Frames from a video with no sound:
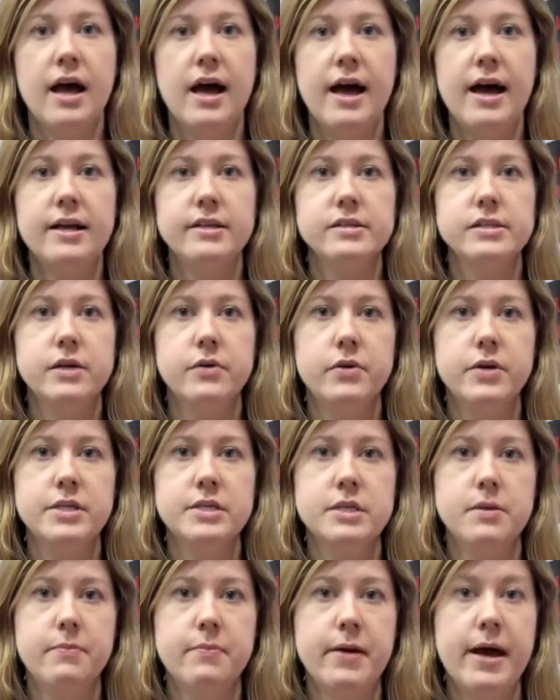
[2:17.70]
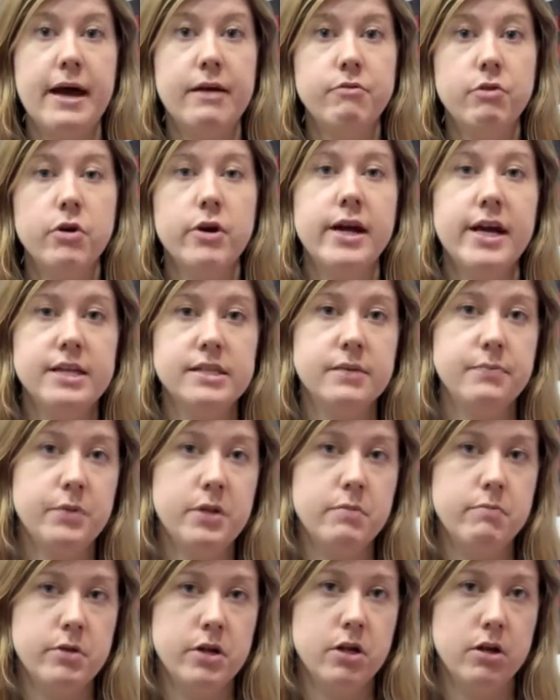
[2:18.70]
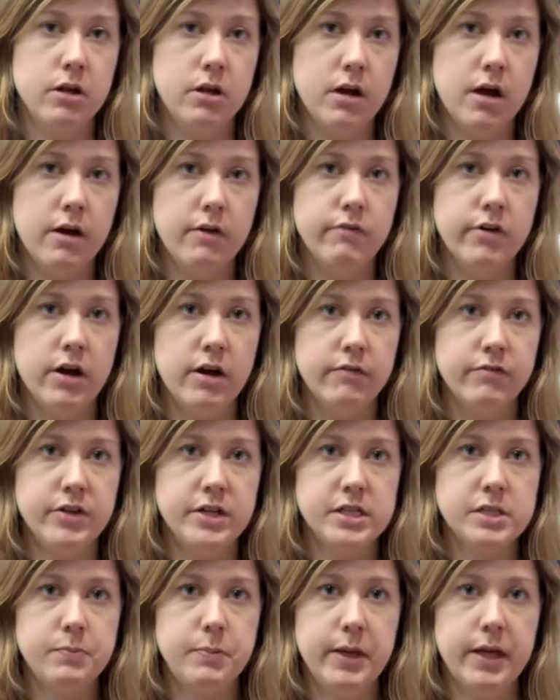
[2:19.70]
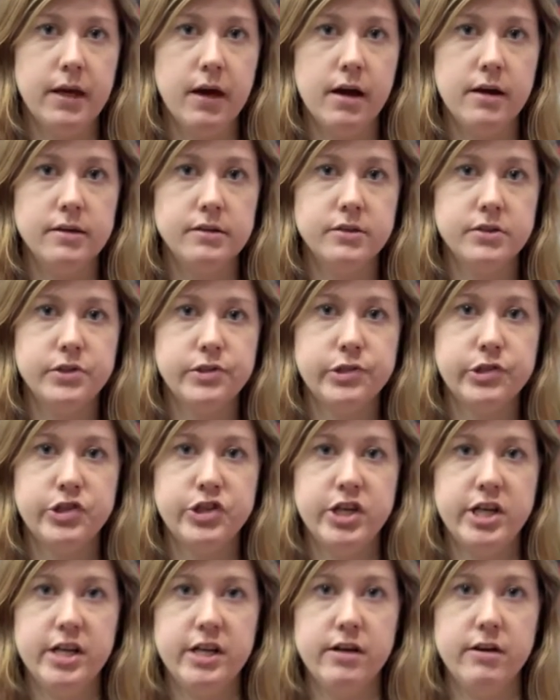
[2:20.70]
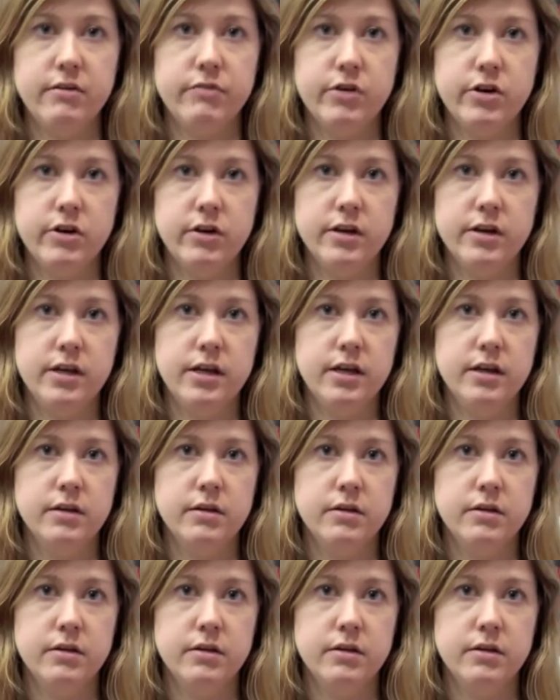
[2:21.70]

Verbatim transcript: And so it's a, and Rory ends up in the middle of all this because she inadvertently